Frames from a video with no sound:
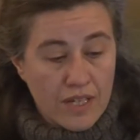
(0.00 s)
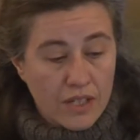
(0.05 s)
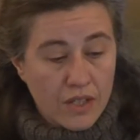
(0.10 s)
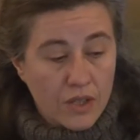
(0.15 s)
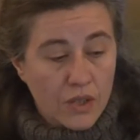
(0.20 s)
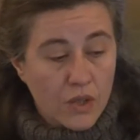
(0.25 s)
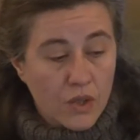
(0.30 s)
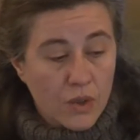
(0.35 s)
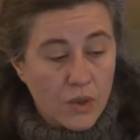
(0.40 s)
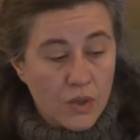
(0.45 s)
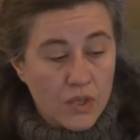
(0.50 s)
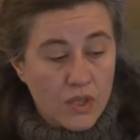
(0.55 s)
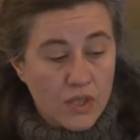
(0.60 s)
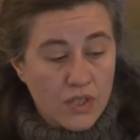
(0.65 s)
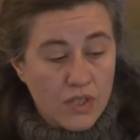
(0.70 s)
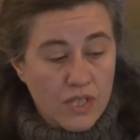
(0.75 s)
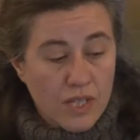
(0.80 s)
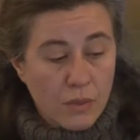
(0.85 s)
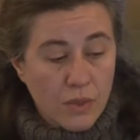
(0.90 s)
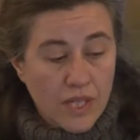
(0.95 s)

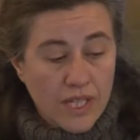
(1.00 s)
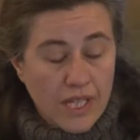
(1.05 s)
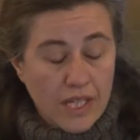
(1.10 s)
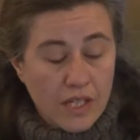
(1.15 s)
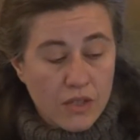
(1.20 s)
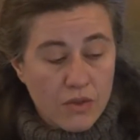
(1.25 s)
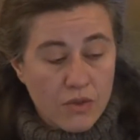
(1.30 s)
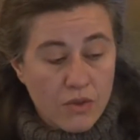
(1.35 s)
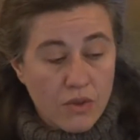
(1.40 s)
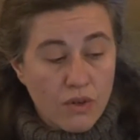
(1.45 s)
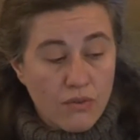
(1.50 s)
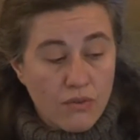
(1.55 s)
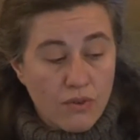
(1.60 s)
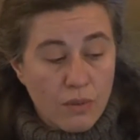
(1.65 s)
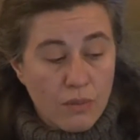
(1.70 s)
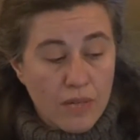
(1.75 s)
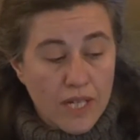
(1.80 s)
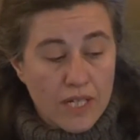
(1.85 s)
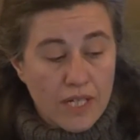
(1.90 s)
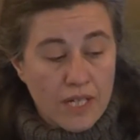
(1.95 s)
conclusions that we can draw
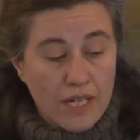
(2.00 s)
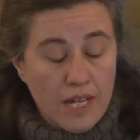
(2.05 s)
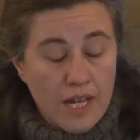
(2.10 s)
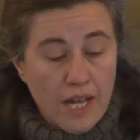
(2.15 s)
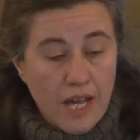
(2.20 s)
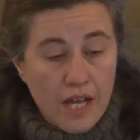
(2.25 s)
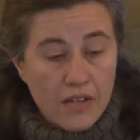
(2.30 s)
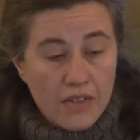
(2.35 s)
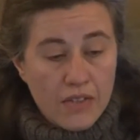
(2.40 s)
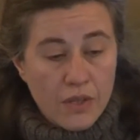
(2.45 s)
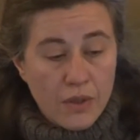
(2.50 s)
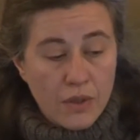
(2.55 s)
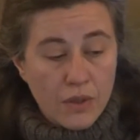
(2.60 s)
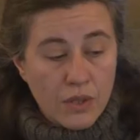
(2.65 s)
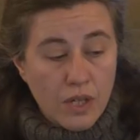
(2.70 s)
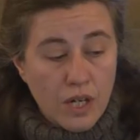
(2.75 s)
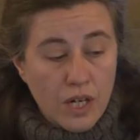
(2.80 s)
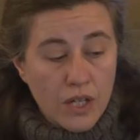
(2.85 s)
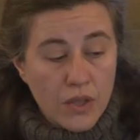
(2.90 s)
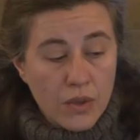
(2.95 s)
from it.
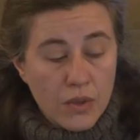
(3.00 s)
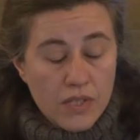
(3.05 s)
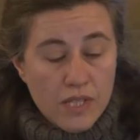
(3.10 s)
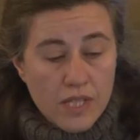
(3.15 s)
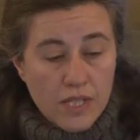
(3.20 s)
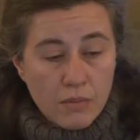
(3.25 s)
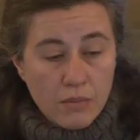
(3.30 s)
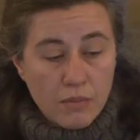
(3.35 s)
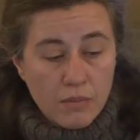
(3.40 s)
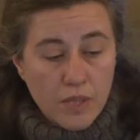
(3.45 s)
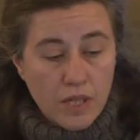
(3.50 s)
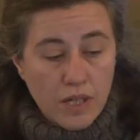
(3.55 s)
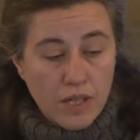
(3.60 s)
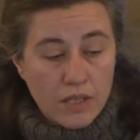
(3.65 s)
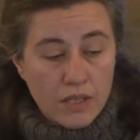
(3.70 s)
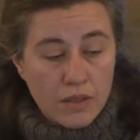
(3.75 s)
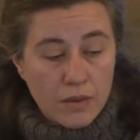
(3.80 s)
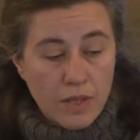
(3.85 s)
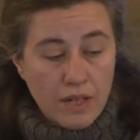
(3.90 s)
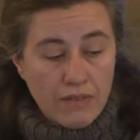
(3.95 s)
So using
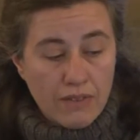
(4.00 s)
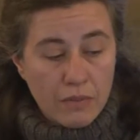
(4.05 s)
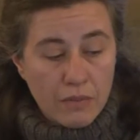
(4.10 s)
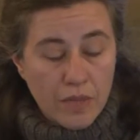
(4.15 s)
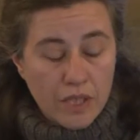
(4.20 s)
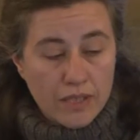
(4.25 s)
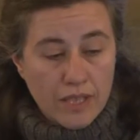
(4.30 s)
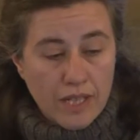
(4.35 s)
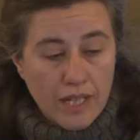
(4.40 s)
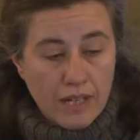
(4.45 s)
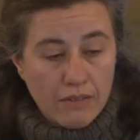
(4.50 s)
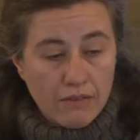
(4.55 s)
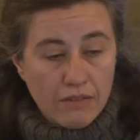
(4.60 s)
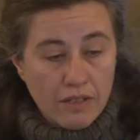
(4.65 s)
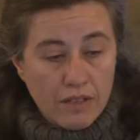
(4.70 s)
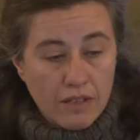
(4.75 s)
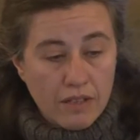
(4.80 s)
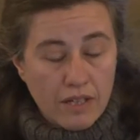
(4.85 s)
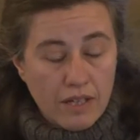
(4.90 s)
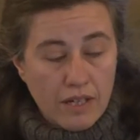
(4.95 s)
two-level,
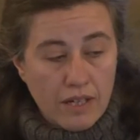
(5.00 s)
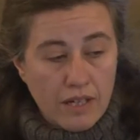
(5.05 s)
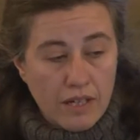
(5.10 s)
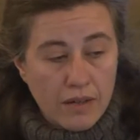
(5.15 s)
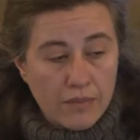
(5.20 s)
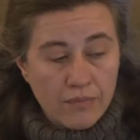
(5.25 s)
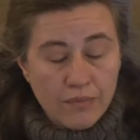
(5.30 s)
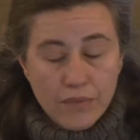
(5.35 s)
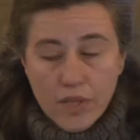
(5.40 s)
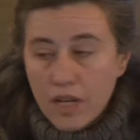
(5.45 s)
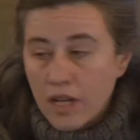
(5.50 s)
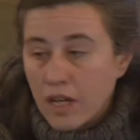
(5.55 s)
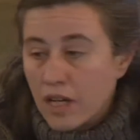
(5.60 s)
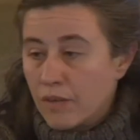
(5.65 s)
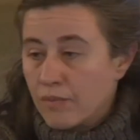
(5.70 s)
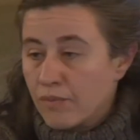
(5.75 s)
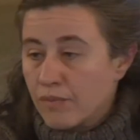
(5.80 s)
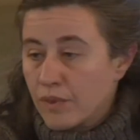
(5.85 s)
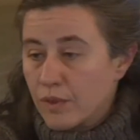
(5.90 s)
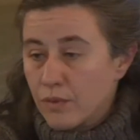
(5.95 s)
multi-level
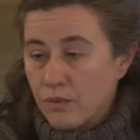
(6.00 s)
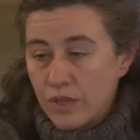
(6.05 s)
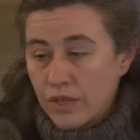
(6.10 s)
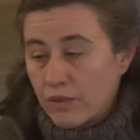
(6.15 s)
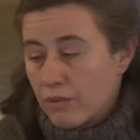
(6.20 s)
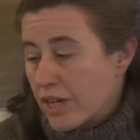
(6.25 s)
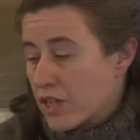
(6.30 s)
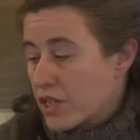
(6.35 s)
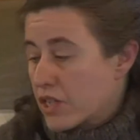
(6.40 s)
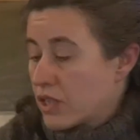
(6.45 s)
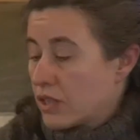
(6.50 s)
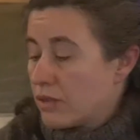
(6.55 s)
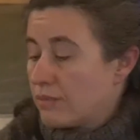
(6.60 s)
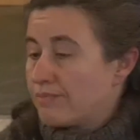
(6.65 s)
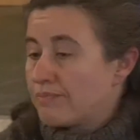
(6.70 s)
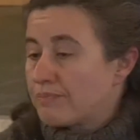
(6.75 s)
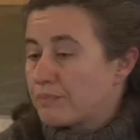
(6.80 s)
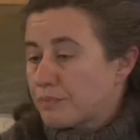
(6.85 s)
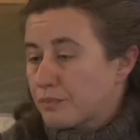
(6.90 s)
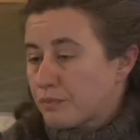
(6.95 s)

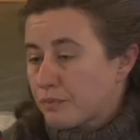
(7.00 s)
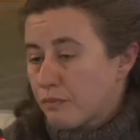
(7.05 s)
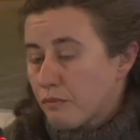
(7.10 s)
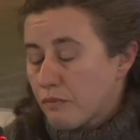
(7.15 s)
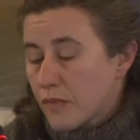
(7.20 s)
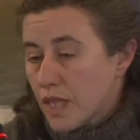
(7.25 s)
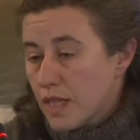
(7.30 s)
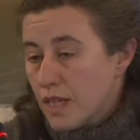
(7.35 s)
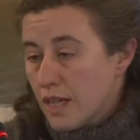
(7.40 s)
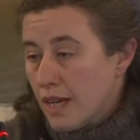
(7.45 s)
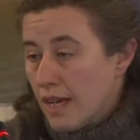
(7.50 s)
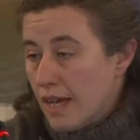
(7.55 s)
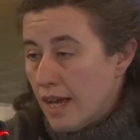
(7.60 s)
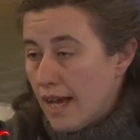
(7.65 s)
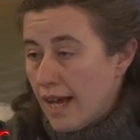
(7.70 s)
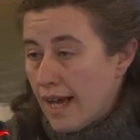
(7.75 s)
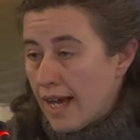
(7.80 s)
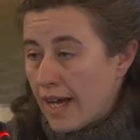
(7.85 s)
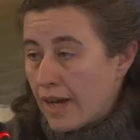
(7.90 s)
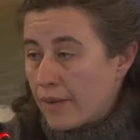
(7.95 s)
regression,
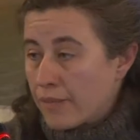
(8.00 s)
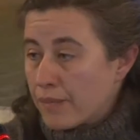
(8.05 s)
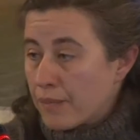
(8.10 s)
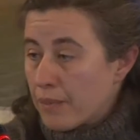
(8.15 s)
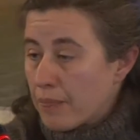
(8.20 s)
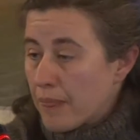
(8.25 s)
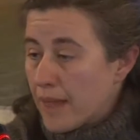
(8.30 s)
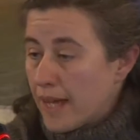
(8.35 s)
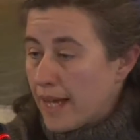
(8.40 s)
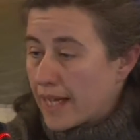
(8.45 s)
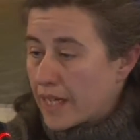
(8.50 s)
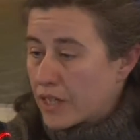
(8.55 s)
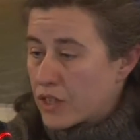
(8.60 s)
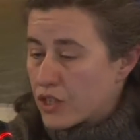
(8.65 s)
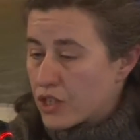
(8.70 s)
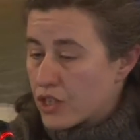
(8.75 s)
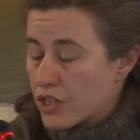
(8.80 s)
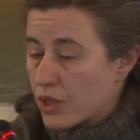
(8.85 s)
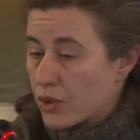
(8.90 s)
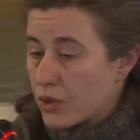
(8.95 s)
I can
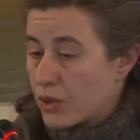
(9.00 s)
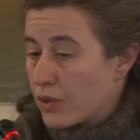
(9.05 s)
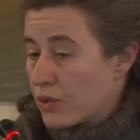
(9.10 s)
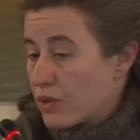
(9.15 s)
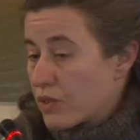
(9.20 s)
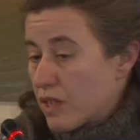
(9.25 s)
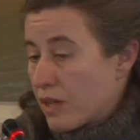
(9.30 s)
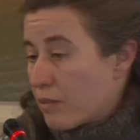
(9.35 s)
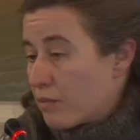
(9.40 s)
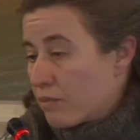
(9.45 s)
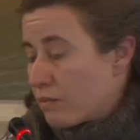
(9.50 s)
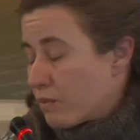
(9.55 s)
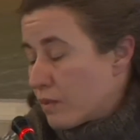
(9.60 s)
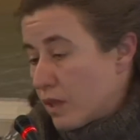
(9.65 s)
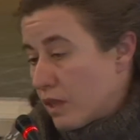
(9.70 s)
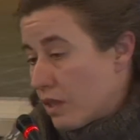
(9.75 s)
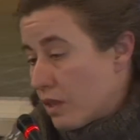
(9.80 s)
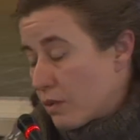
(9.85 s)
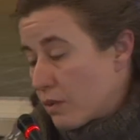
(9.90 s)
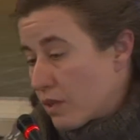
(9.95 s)
show you some,
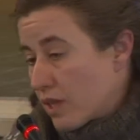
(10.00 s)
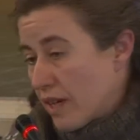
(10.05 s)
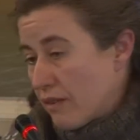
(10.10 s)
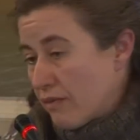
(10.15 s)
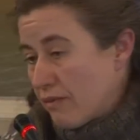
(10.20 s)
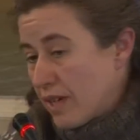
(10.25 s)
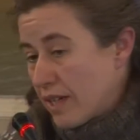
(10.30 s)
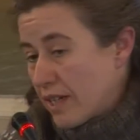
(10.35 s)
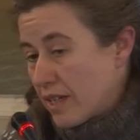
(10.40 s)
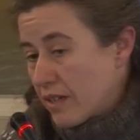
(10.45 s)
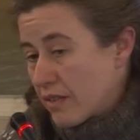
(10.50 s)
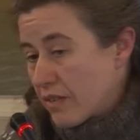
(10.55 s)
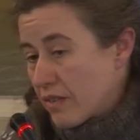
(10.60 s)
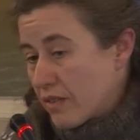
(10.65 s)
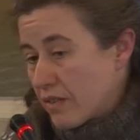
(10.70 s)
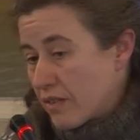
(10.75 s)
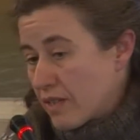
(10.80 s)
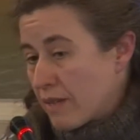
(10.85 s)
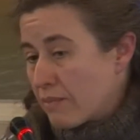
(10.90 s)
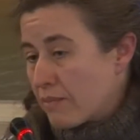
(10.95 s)
what I find
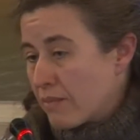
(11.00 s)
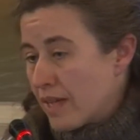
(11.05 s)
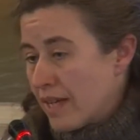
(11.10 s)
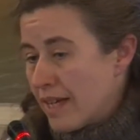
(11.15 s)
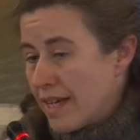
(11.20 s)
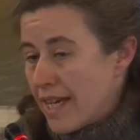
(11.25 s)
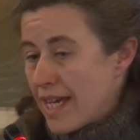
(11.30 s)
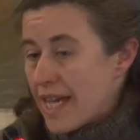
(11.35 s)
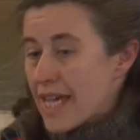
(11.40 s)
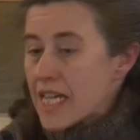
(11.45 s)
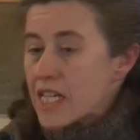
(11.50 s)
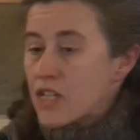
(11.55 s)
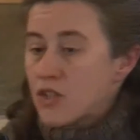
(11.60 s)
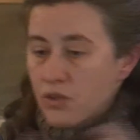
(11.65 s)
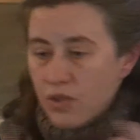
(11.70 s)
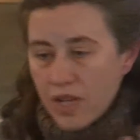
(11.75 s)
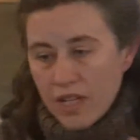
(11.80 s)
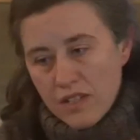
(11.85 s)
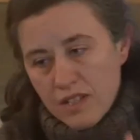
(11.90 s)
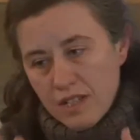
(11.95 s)
is some
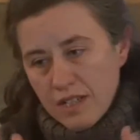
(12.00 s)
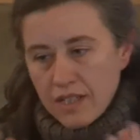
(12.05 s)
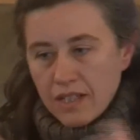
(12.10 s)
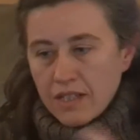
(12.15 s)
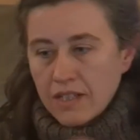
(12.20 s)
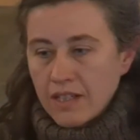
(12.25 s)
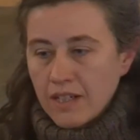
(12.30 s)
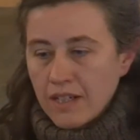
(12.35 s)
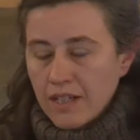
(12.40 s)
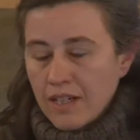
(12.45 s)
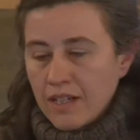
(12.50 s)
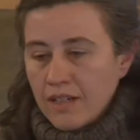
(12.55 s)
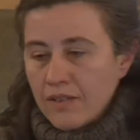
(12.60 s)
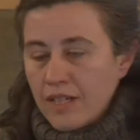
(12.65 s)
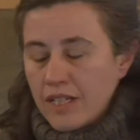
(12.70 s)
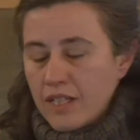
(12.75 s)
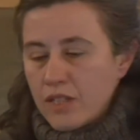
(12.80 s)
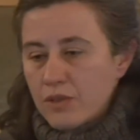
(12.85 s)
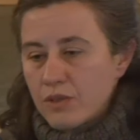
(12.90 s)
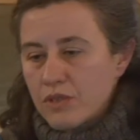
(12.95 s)
interesting
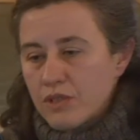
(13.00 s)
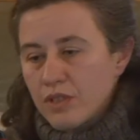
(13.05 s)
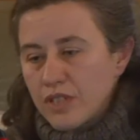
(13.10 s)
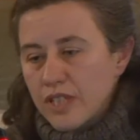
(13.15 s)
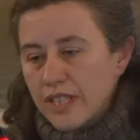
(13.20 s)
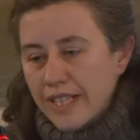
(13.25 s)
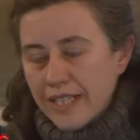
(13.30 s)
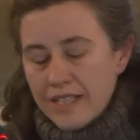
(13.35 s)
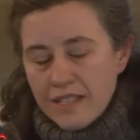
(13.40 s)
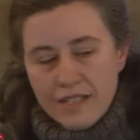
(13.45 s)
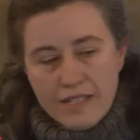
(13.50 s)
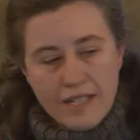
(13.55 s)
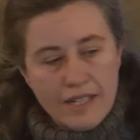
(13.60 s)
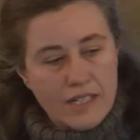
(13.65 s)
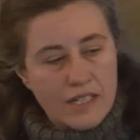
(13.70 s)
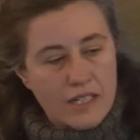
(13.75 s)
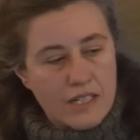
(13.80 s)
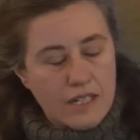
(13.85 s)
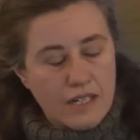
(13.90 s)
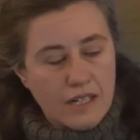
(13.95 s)
and to a certain
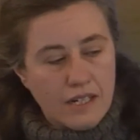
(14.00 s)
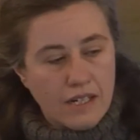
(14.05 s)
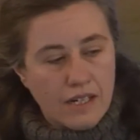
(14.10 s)
extent